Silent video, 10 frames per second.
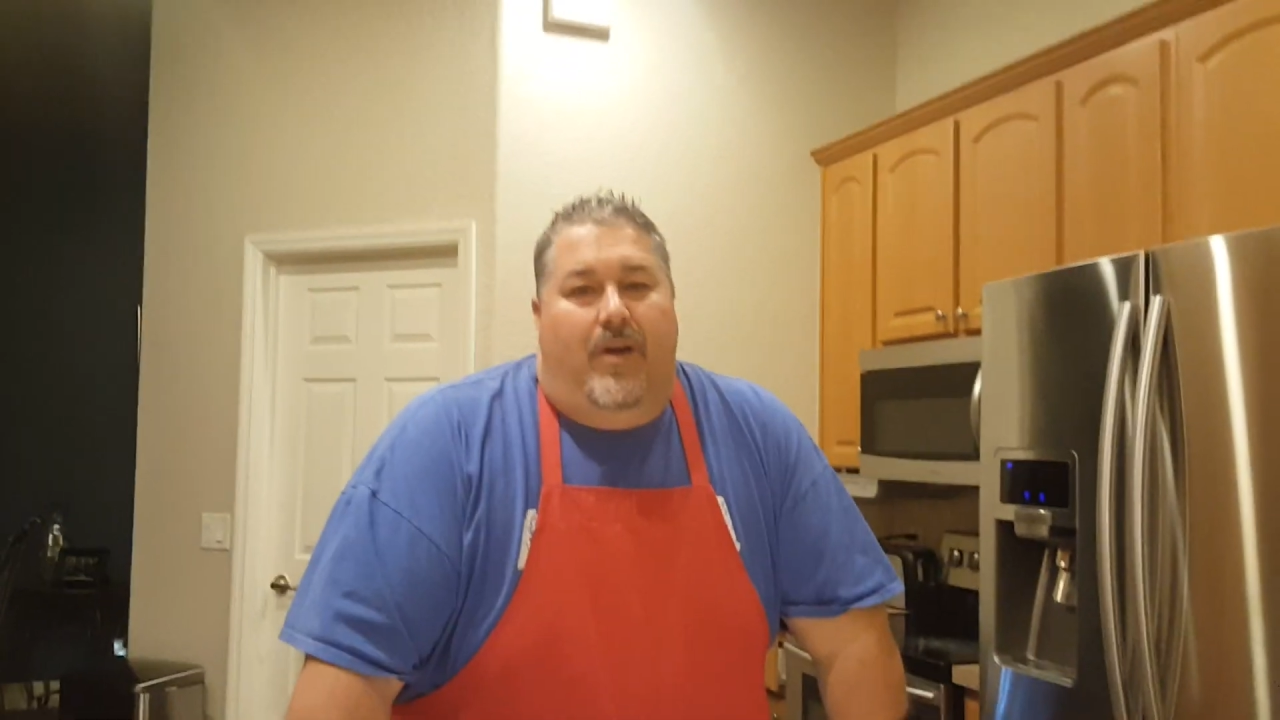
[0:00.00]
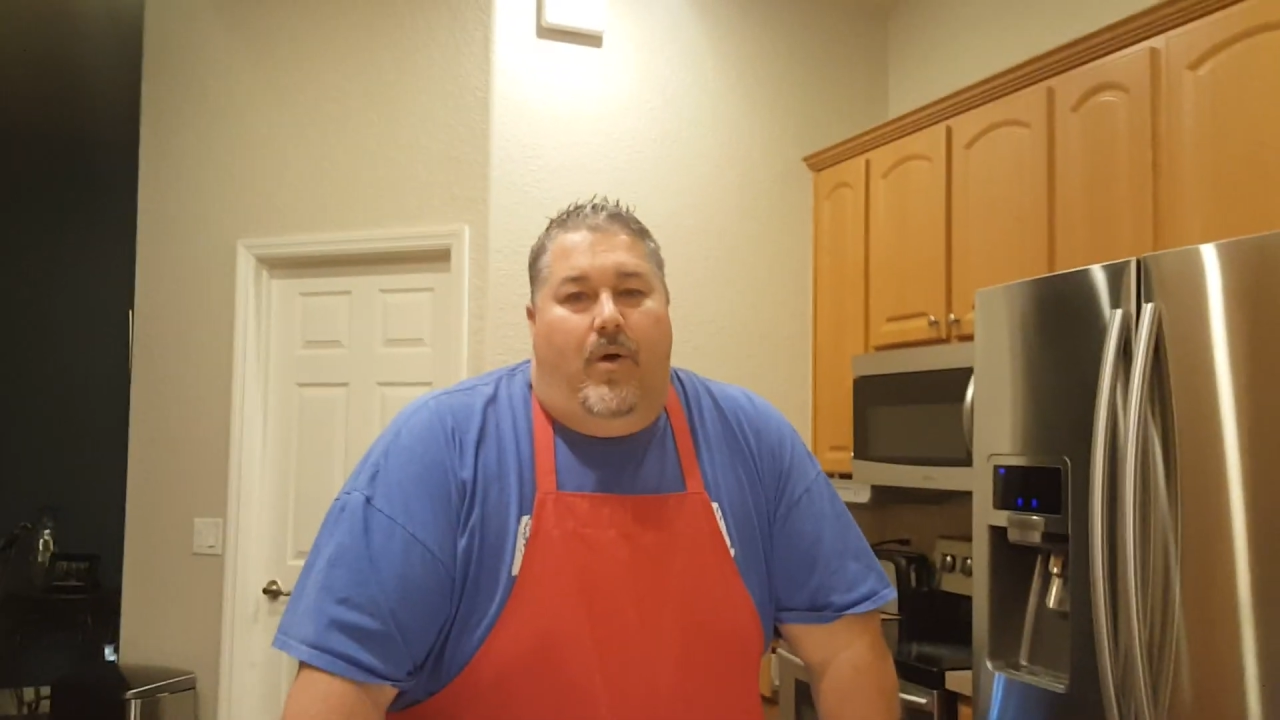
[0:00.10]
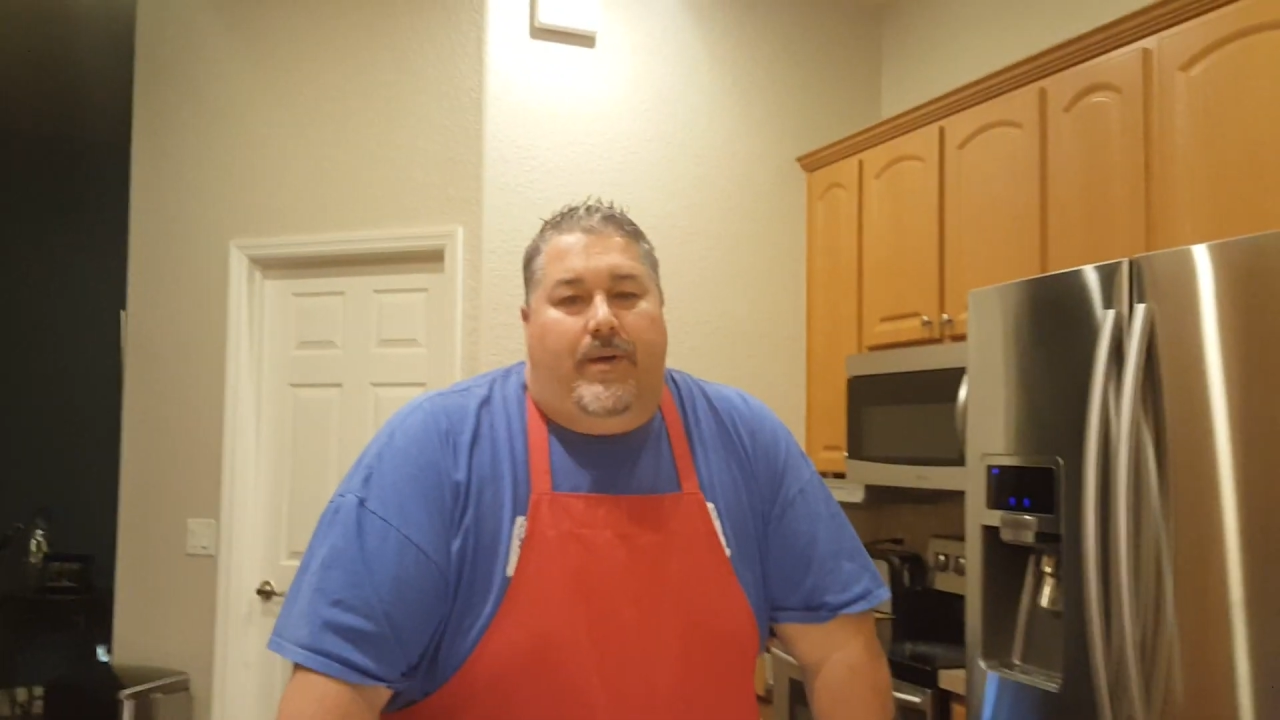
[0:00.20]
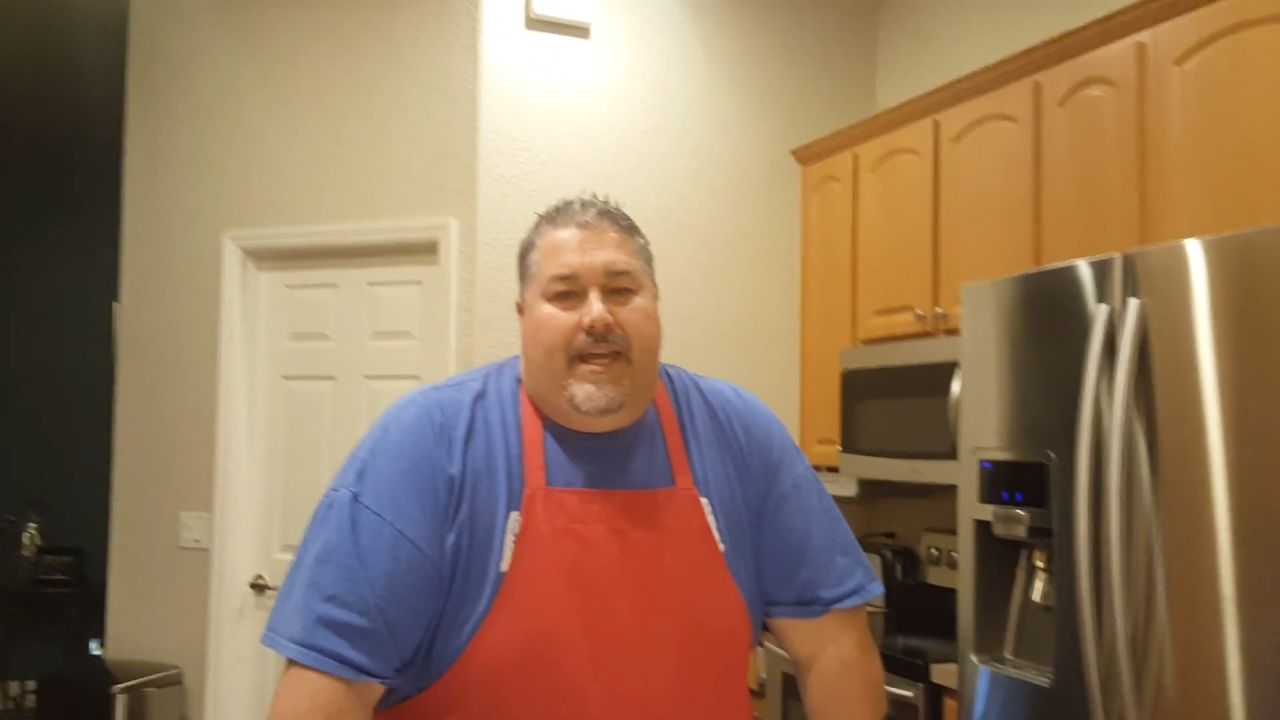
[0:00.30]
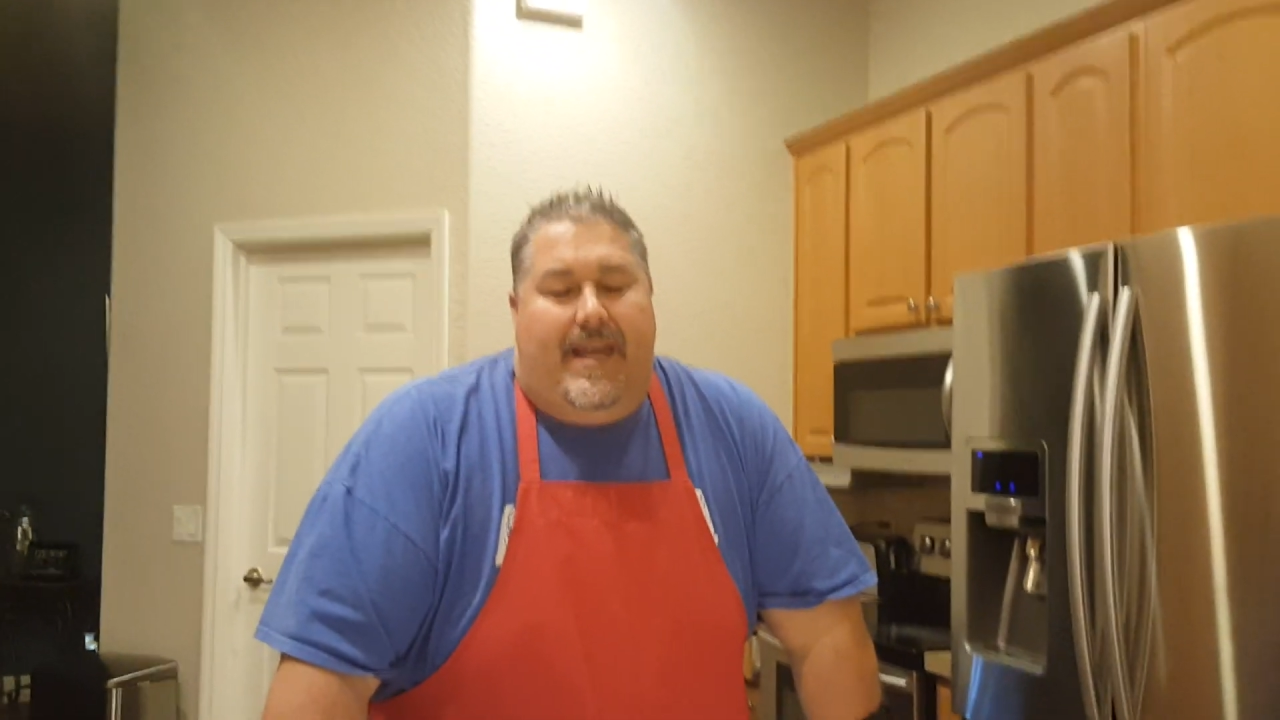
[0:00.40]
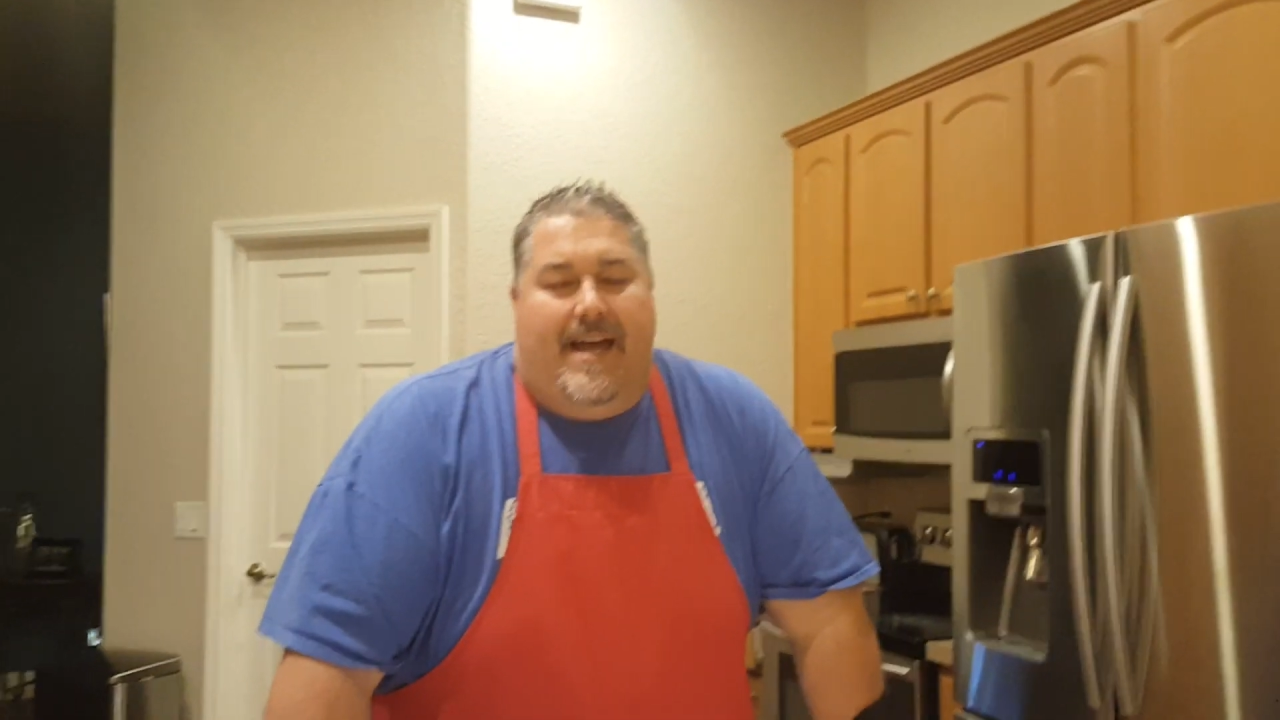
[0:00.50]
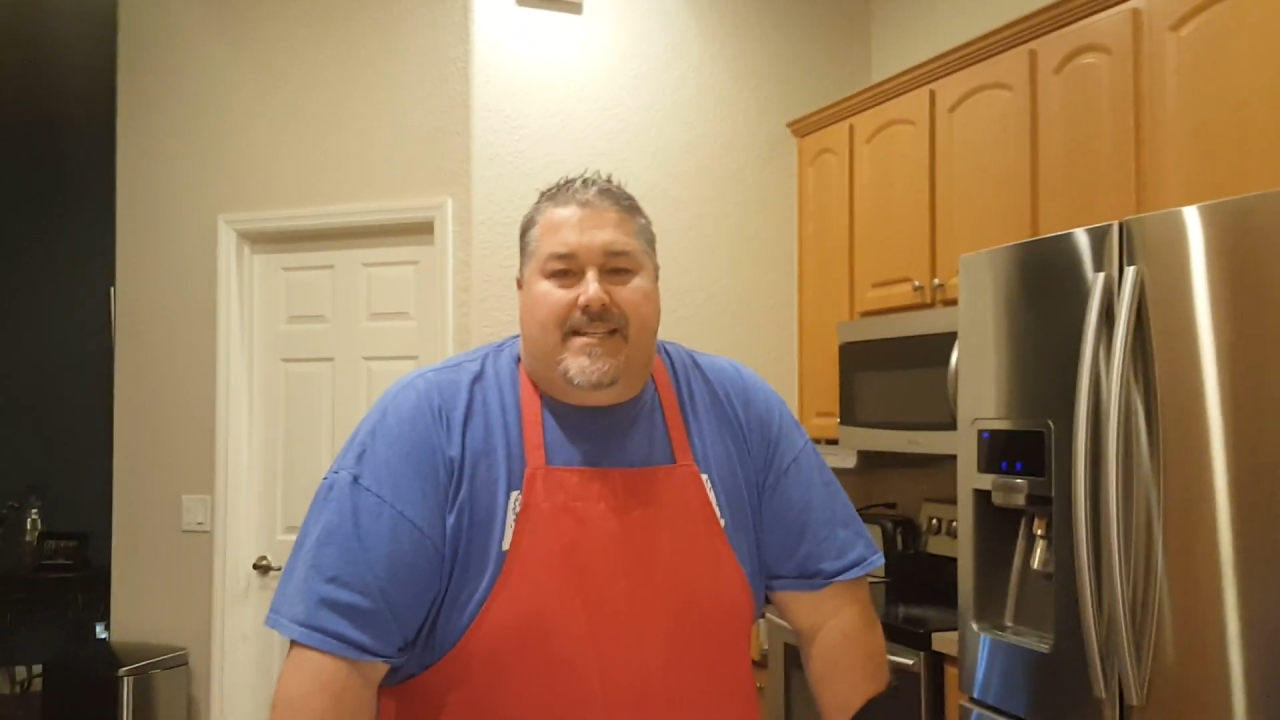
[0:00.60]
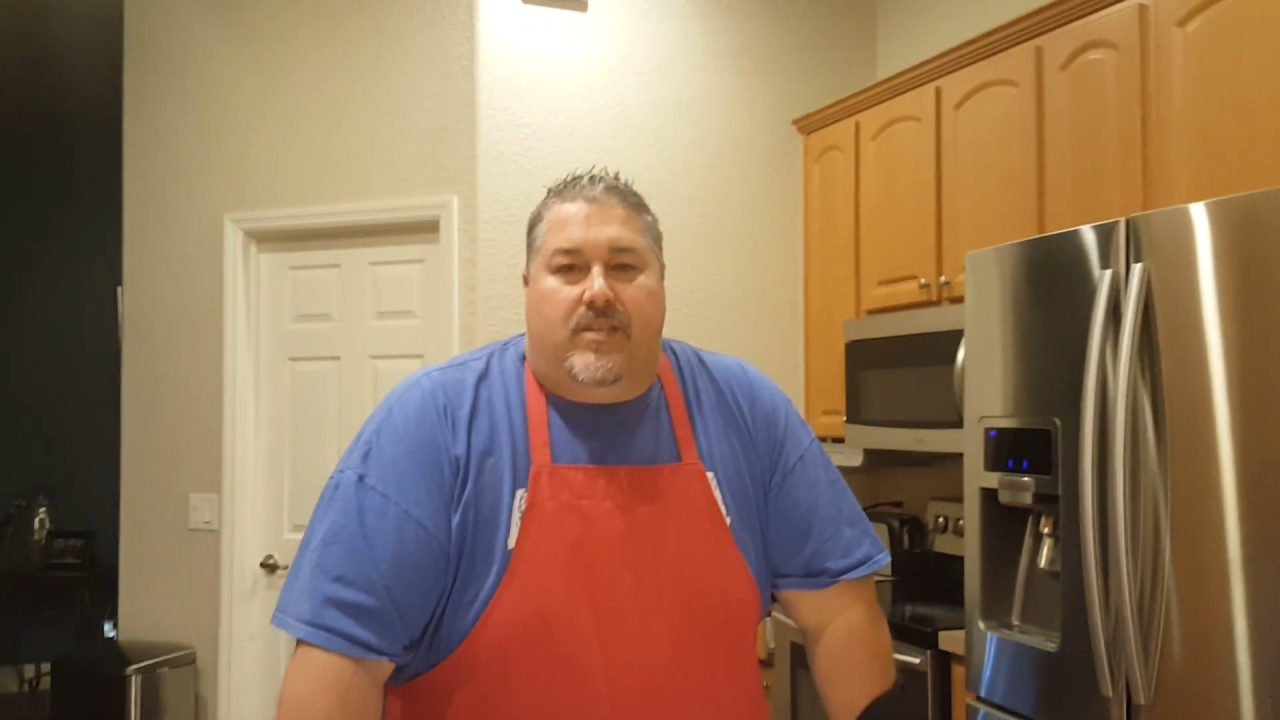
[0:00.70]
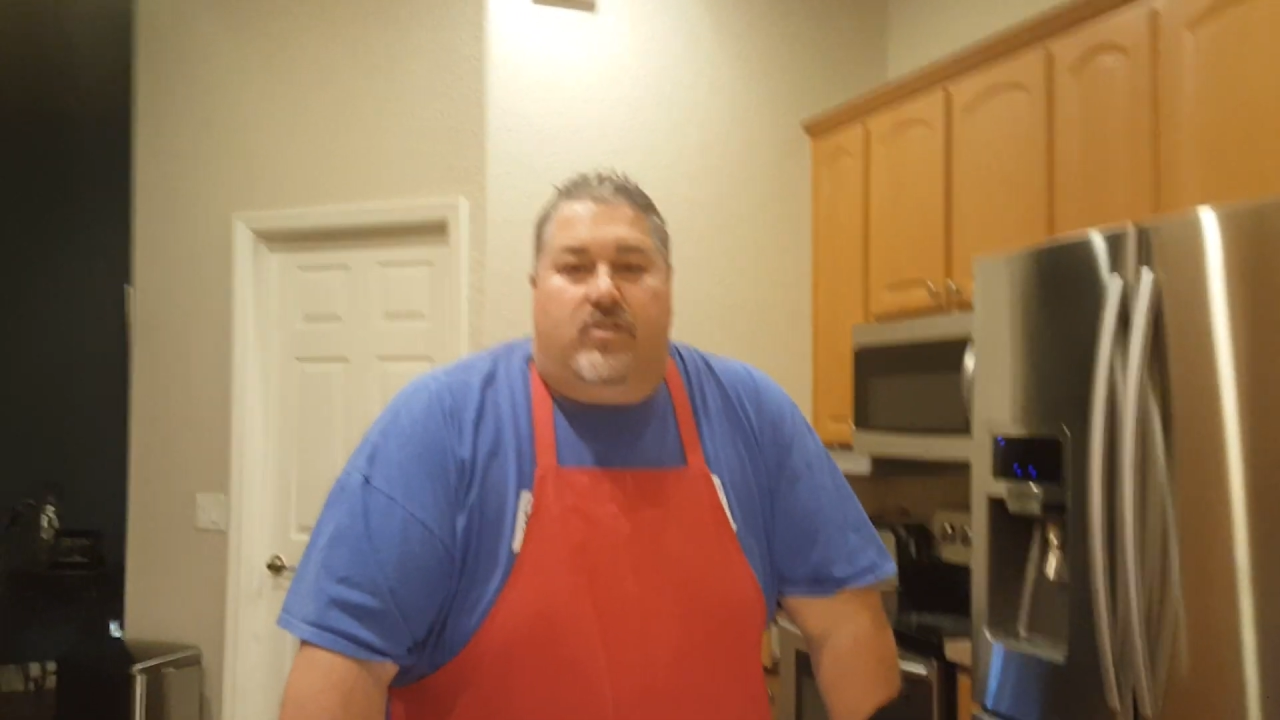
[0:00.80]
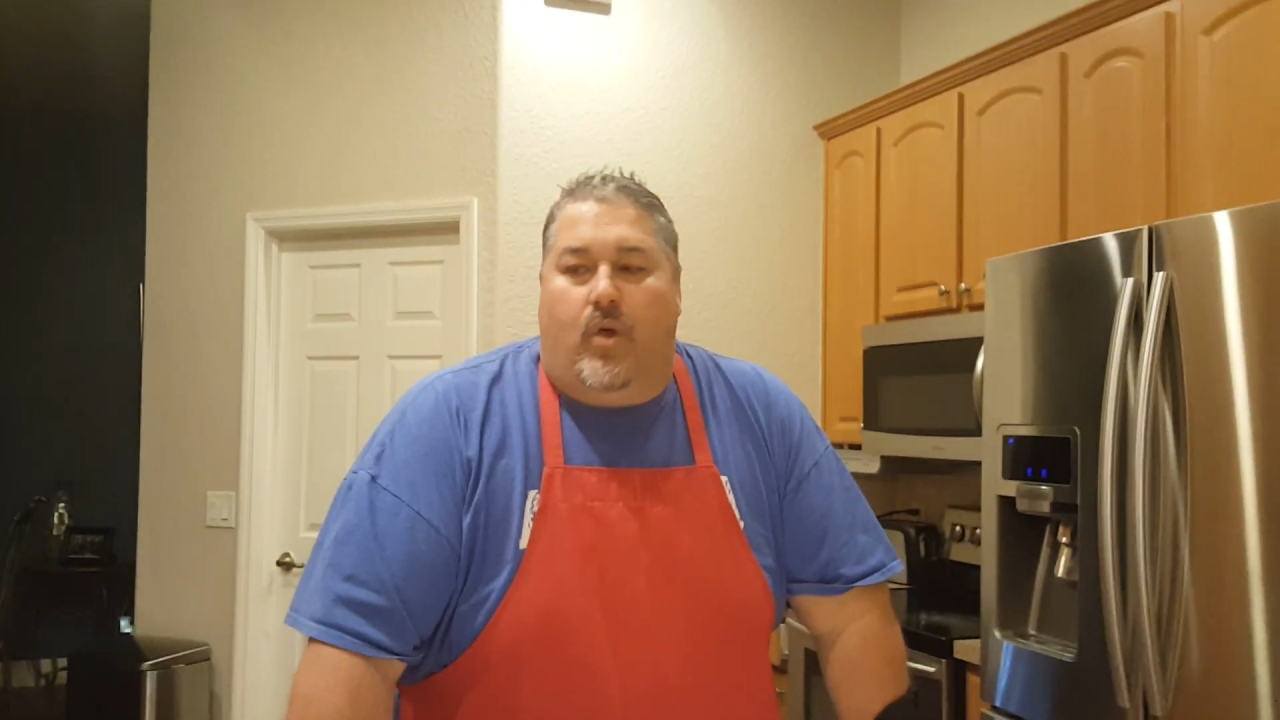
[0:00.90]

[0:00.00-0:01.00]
Okay, guys,